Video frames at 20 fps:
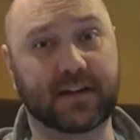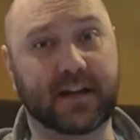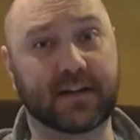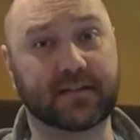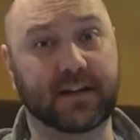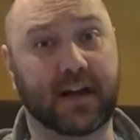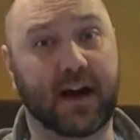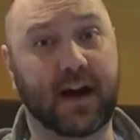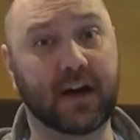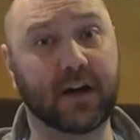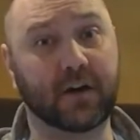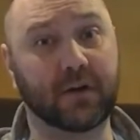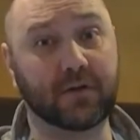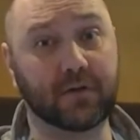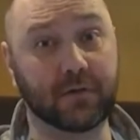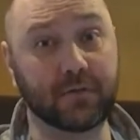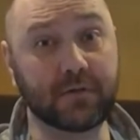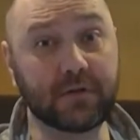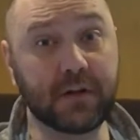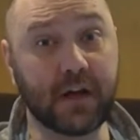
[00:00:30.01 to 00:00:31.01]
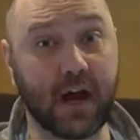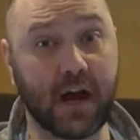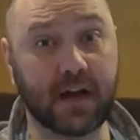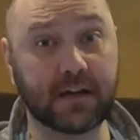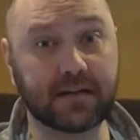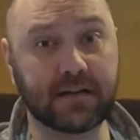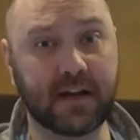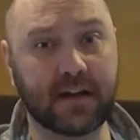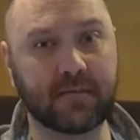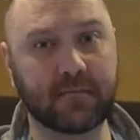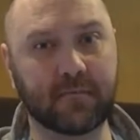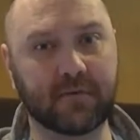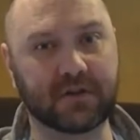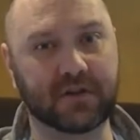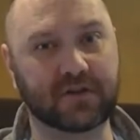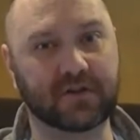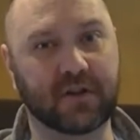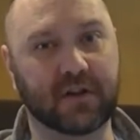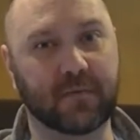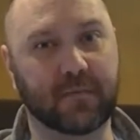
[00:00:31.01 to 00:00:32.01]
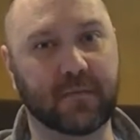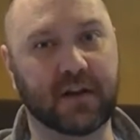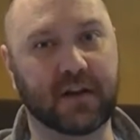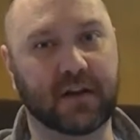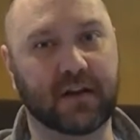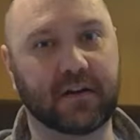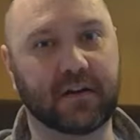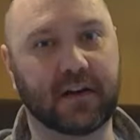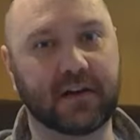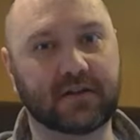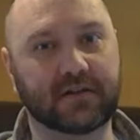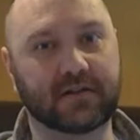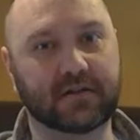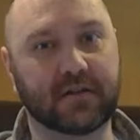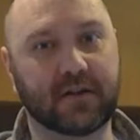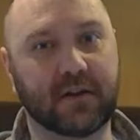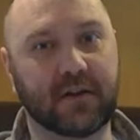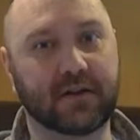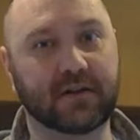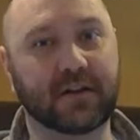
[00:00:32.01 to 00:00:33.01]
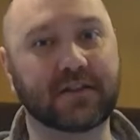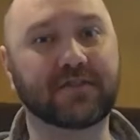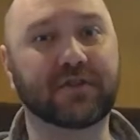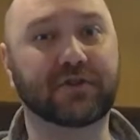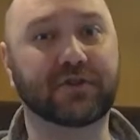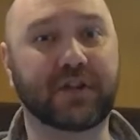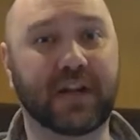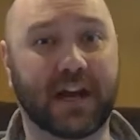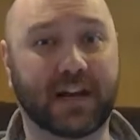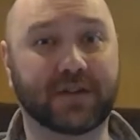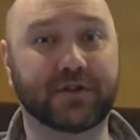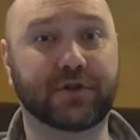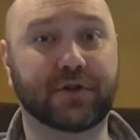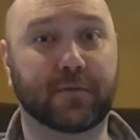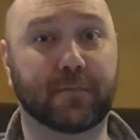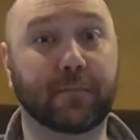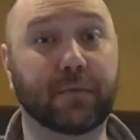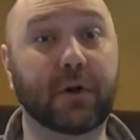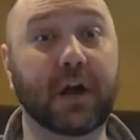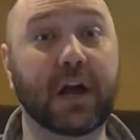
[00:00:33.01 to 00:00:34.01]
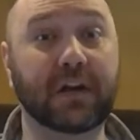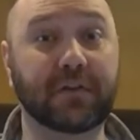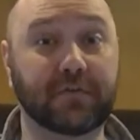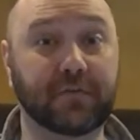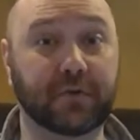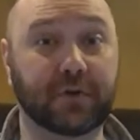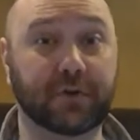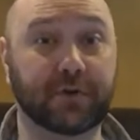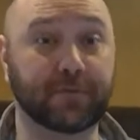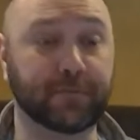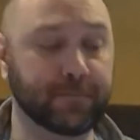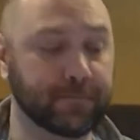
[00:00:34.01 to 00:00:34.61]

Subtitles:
It has a higher gluten content, which is going to make a nicer texture bread for you.